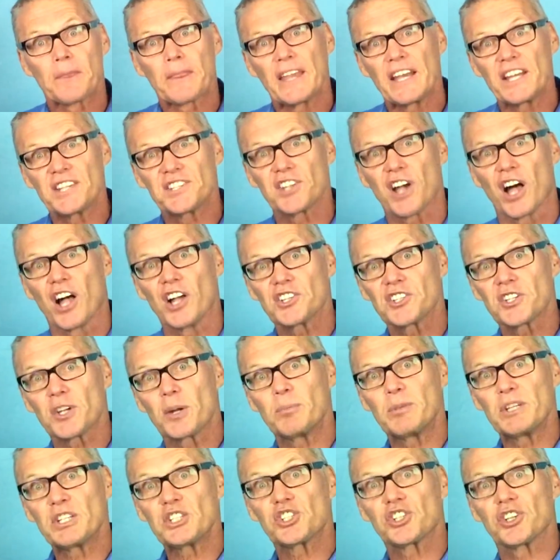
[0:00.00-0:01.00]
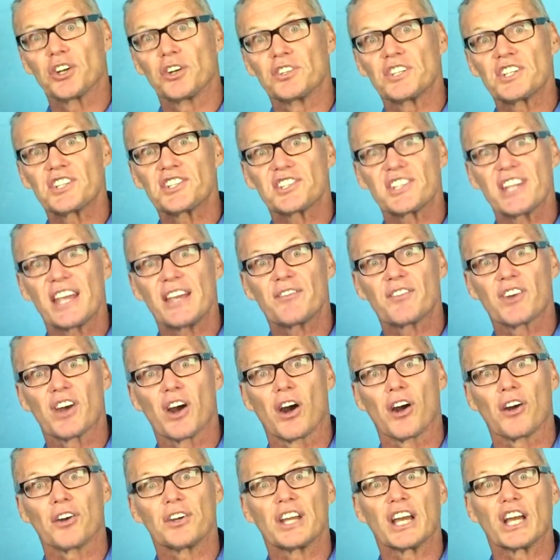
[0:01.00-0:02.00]
It's also been shown to
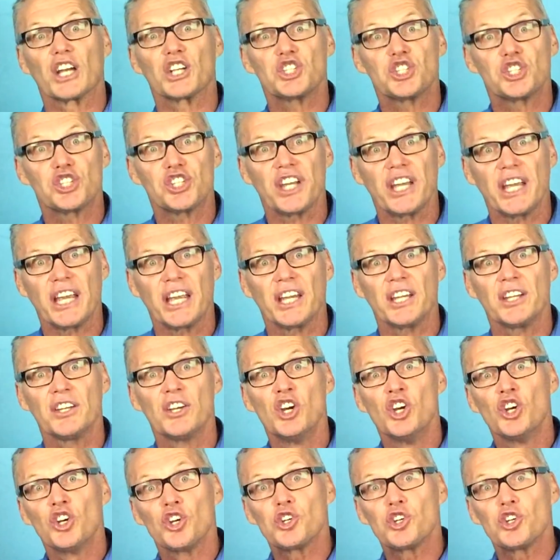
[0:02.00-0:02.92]
safeguard a gene